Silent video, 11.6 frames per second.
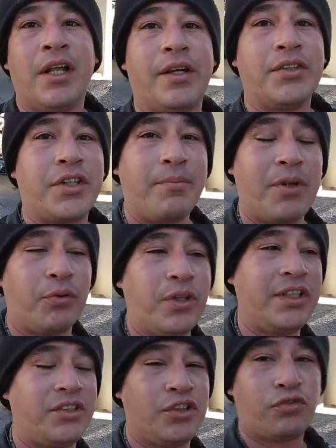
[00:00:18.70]
There's going to be
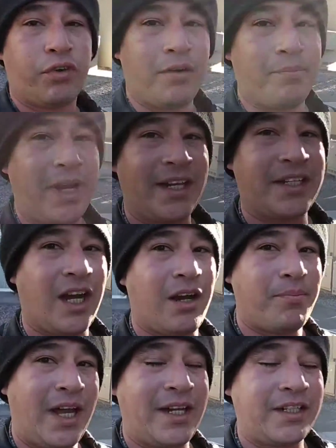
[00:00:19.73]
releases from Bad
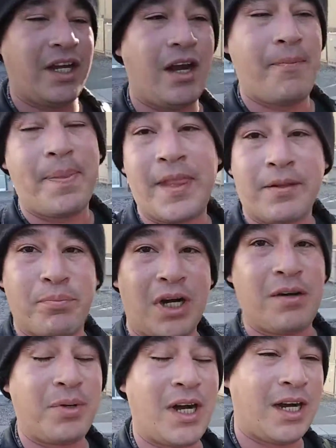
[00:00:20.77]
Cop, Bad Cop,
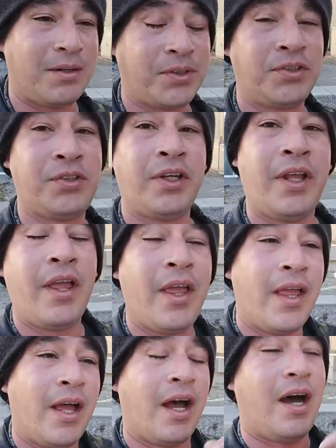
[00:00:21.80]
Bomb Pops,
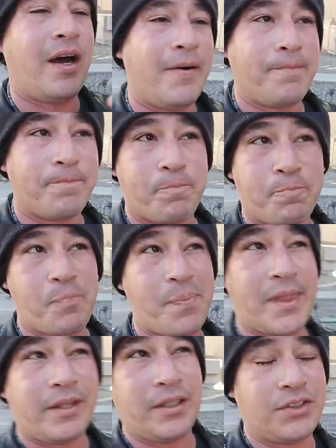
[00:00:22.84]
um,
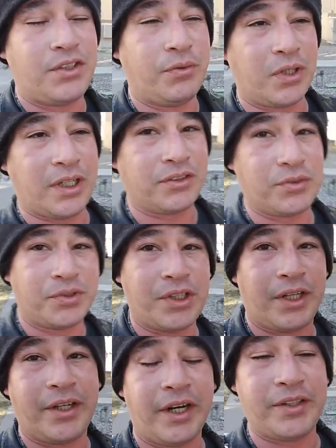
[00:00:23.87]
let's see what else was
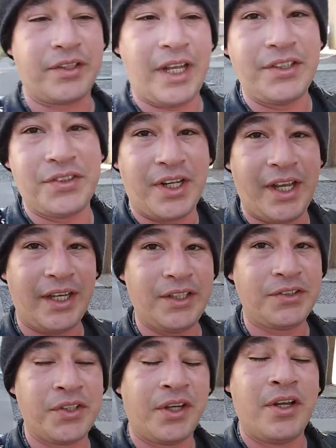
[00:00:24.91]
on there, Days N'
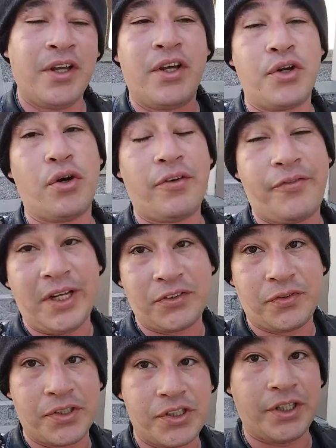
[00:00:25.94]
Daze, no Effects
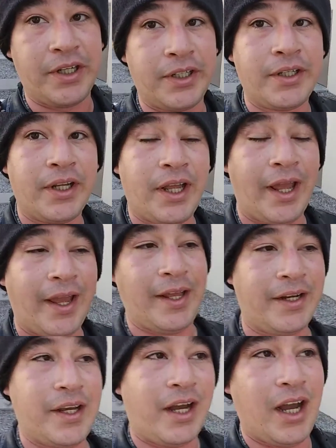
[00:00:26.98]
for sure,
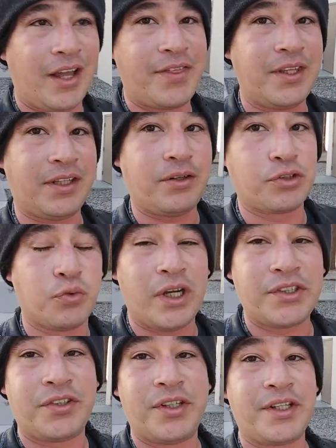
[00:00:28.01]
and uh, I think there was
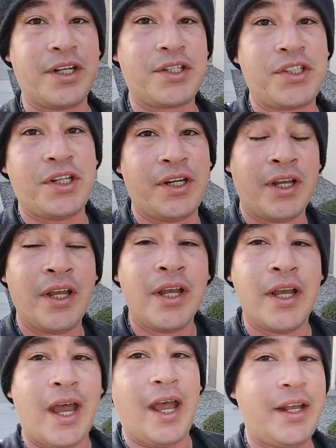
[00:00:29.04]
Western Addiction,
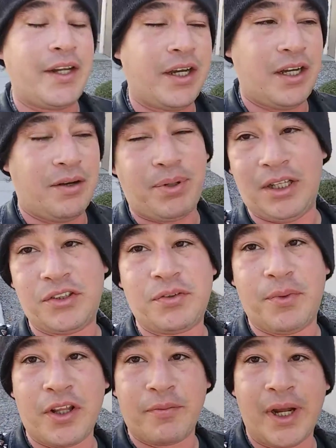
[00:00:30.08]
and uh, probably
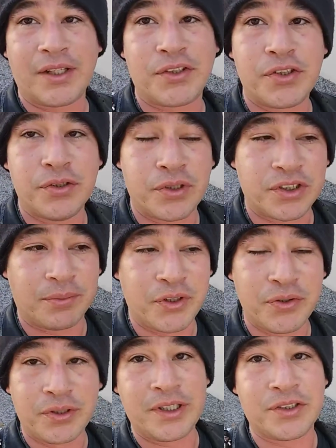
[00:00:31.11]
some other bands too, because I'm
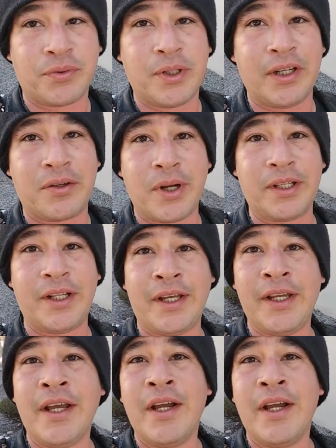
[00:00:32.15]
doing this really quickly.